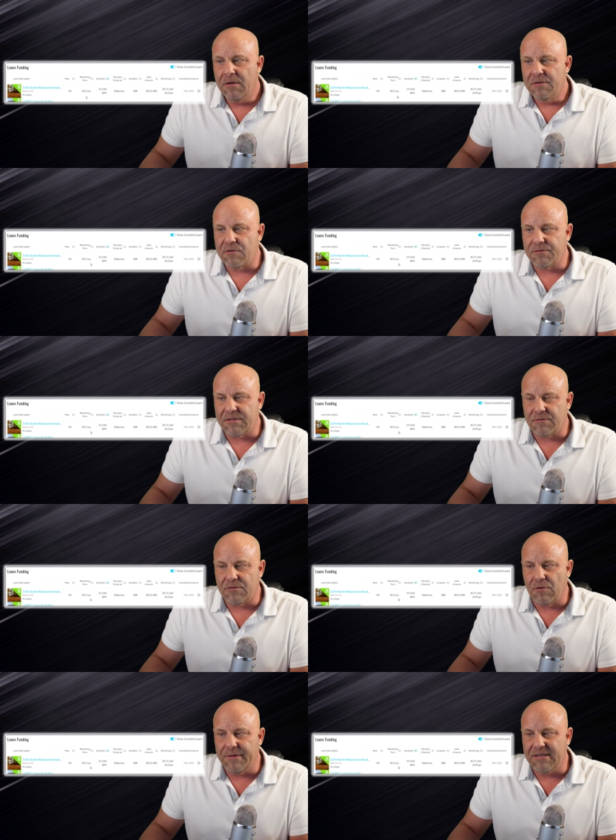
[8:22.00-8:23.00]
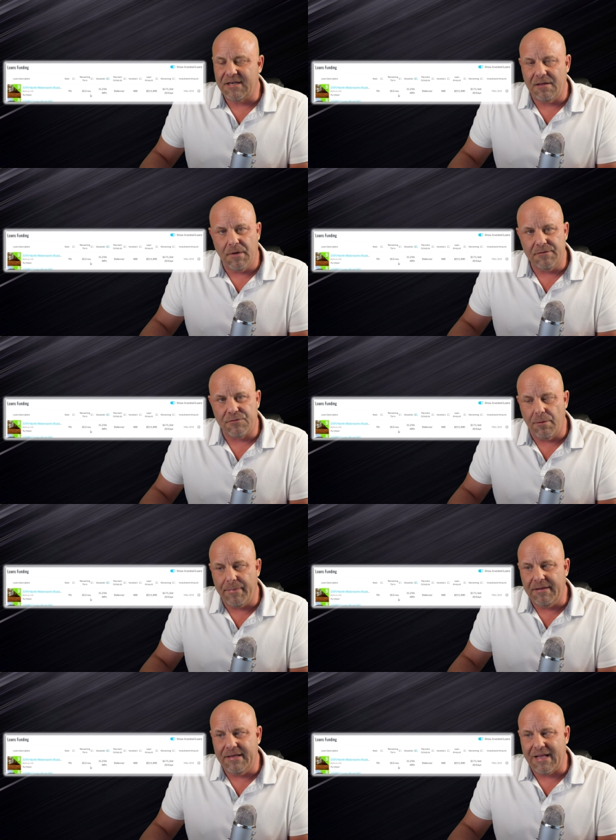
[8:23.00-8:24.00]
So since there's only ten months
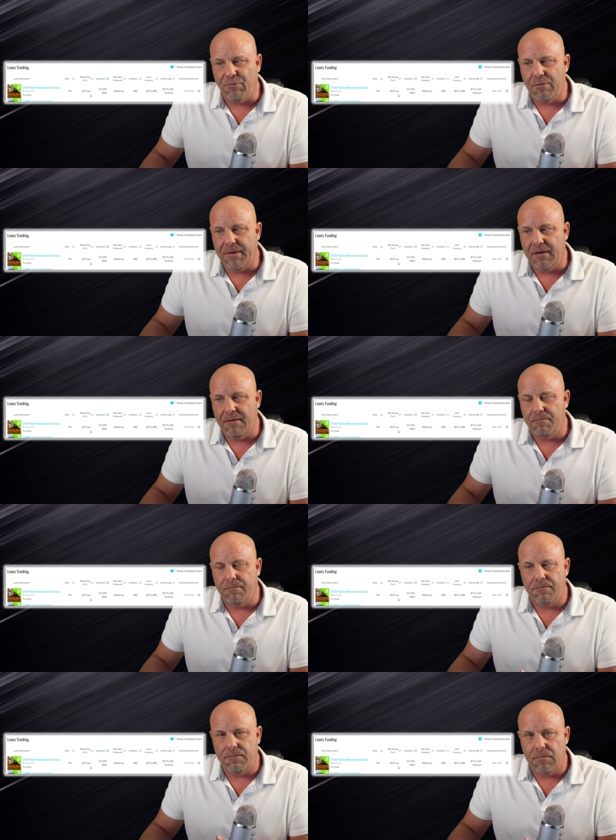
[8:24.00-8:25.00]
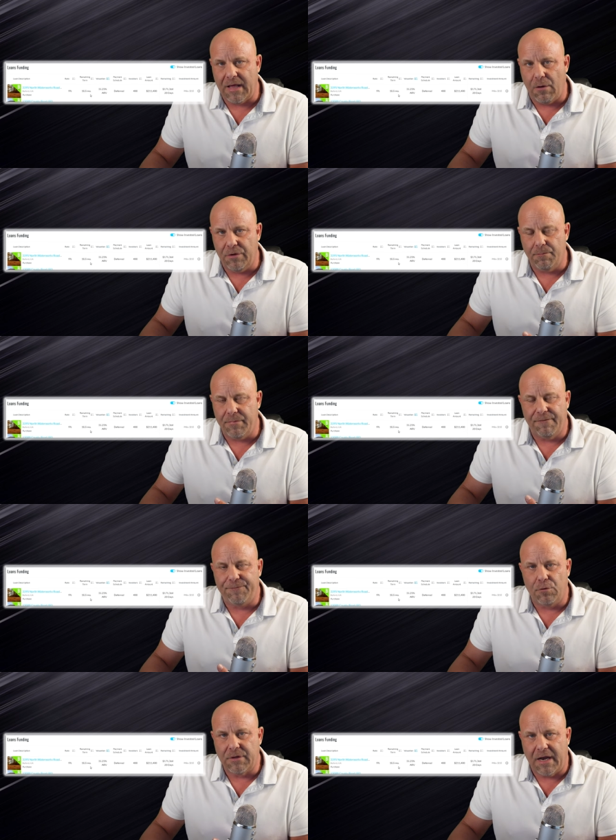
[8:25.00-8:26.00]
remaining, I would be, that wouldn't be a
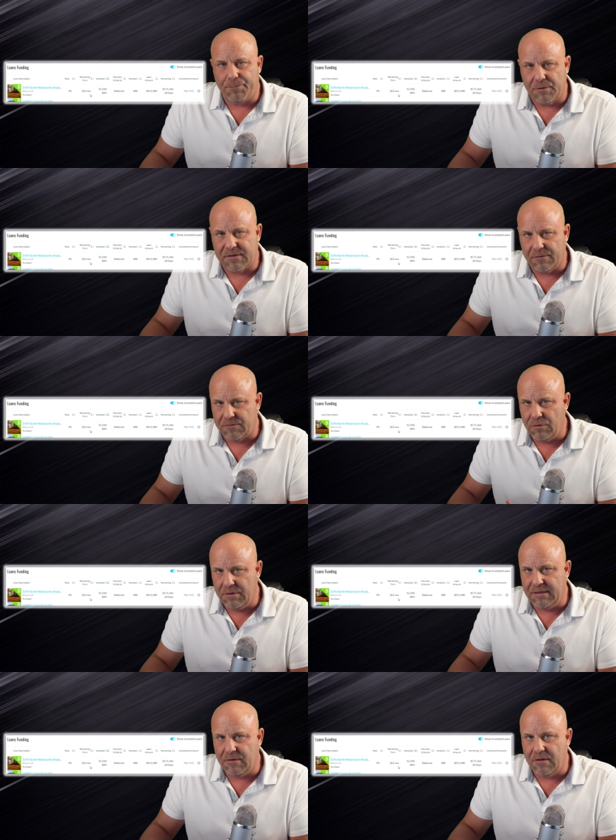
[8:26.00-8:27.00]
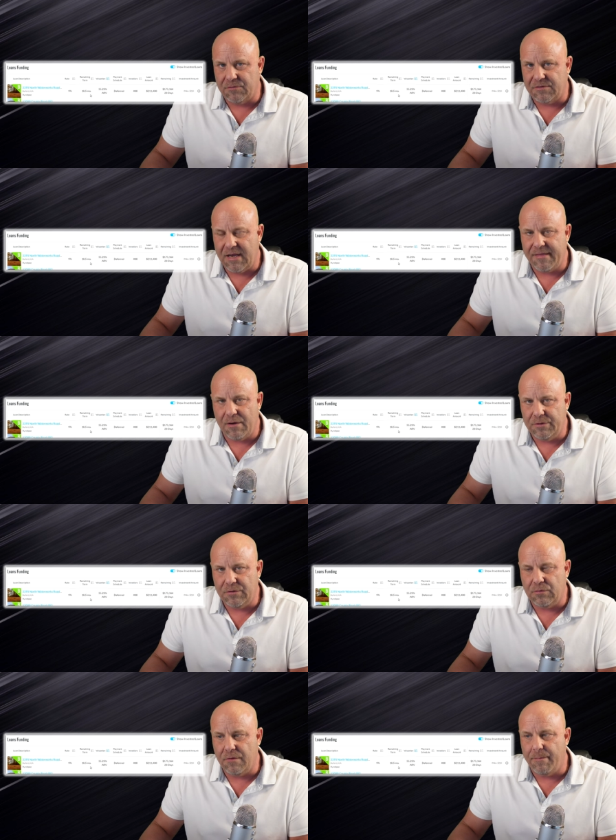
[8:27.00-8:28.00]
full nine percent. So you need to understand that when you
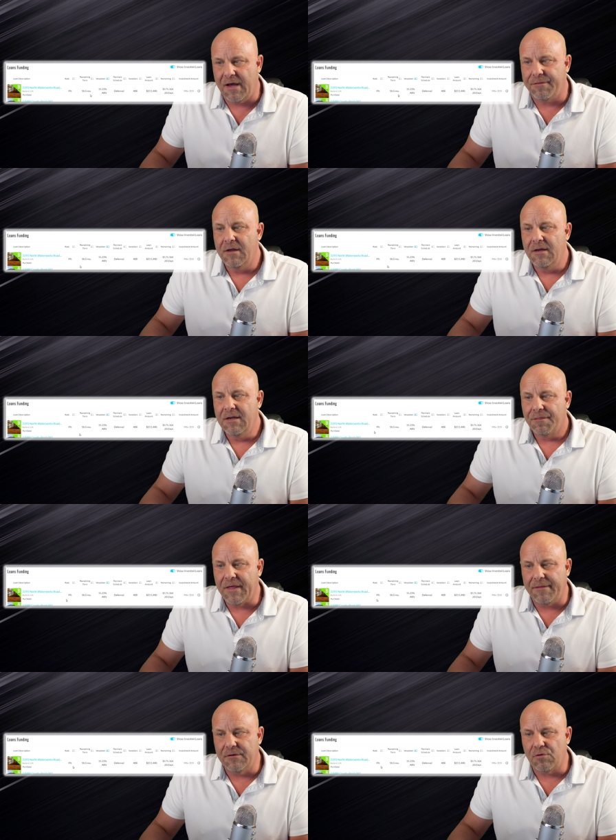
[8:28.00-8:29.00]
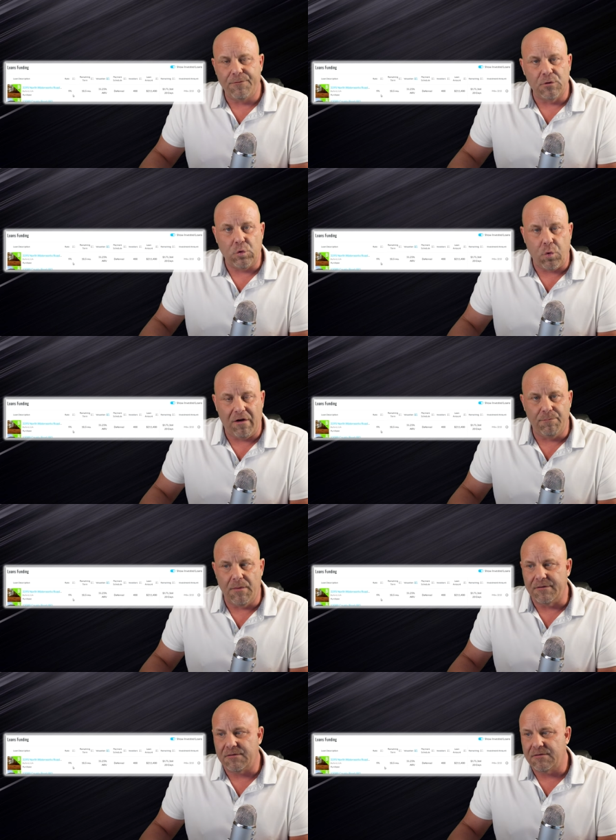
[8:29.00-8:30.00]
do the math. That is over twelve
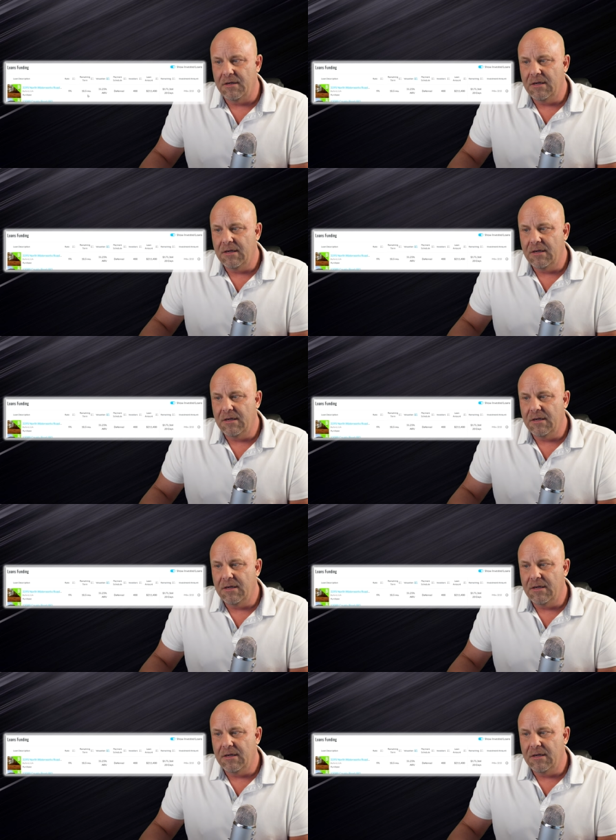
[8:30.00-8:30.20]
months.